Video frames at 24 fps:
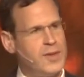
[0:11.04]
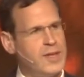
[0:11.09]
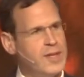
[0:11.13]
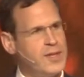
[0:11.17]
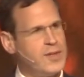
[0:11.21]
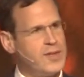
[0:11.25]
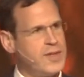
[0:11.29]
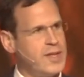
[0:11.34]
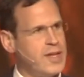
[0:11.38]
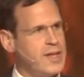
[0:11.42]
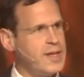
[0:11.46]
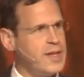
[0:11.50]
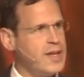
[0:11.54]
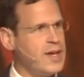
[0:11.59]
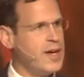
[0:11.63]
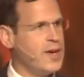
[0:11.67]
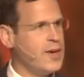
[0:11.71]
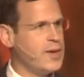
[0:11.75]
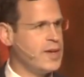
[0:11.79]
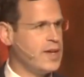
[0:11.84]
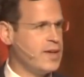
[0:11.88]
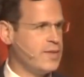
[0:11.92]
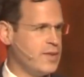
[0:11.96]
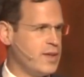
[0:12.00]
is that
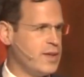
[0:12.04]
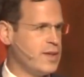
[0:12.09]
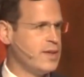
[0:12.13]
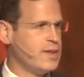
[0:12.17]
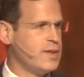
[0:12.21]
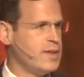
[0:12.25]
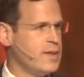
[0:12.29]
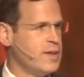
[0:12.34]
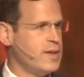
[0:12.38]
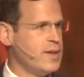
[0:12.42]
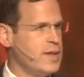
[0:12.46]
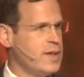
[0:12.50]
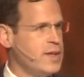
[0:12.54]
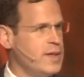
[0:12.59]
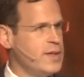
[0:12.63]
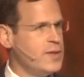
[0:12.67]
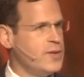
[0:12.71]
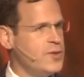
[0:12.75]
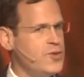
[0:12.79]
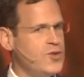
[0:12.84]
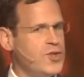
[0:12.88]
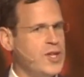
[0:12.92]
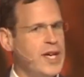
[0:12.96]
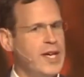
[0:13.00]
caregiving
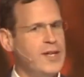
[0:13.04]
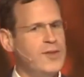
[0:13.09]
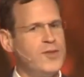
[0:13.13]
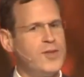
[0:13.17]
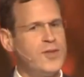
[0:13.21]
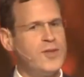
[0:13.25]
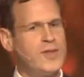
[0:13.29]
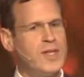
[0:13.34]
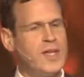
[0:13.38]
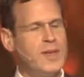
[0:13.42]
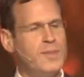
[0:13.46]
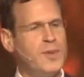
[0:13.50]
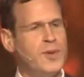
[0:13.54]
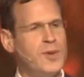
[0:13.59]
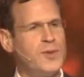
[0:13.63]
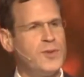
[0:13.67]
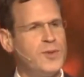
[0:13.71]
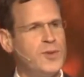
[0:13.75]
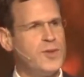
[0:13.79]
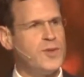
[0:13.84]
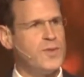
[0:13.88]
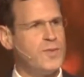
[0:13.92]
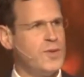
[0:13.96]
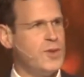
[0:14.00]
changes a
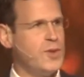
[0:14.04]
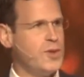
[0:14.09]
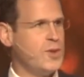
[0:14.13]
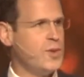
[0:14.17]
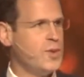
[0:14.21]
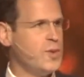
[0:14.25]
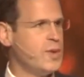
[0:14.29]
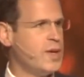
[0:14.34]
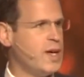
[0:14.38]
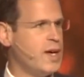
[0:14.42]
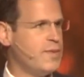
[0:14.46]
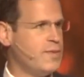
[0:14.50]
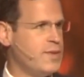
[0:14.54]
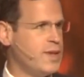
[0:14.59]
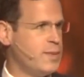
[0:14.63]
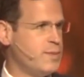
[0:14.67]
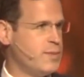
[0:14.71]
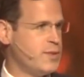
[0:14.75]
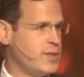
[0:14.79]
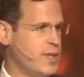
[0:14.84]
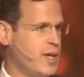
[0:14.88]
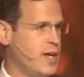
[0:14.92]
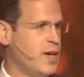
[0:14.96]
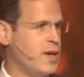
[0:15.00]
person's view of
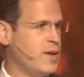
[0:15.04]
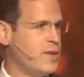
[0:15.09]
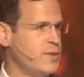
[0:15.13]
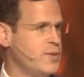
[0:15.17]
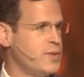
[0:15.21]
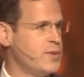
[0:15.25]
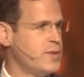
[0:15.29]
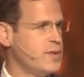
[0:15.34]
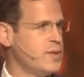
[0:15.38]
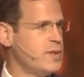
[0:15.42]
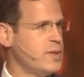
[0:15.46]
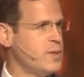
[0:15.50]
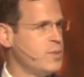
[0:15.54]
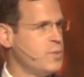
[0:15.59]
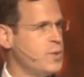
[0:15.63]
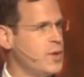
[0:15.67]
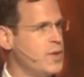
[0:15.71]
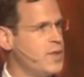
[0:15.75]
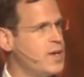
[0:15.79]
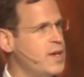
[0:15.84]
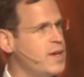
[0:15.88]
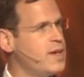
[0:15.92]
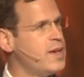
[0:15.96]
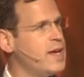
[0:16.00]
themselves
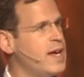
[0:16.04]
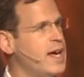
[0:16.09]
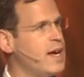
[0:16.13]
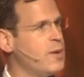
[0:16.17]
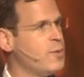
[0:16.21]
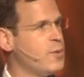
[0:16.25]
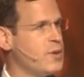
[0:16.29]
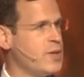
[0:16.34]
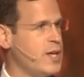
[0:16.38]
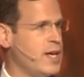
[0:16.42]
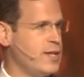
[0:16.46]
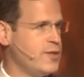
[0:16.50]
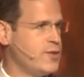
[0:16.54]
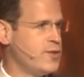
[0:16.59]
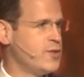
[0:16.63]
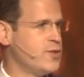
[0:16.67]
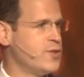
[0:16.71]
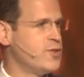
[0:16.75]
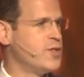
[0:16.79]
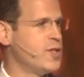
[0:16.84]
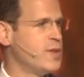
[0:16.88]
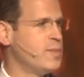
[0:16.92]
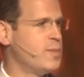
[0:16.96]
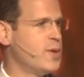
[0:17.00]
within a
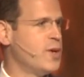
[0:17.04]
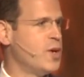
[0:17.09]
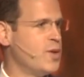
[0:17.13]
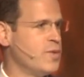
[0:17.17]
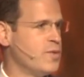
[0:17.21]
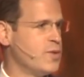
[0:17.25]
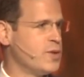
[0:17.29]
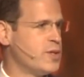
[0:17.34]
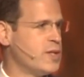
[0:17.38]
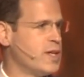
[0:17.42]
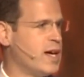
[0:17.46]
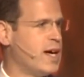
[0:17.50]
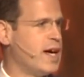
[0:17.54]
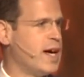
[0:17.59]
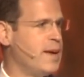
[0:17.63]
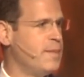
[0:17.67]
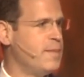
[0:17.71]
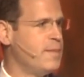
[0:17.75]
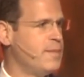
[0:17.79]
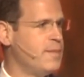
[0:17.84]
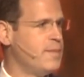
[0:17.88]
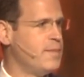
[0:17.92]
relationship over time.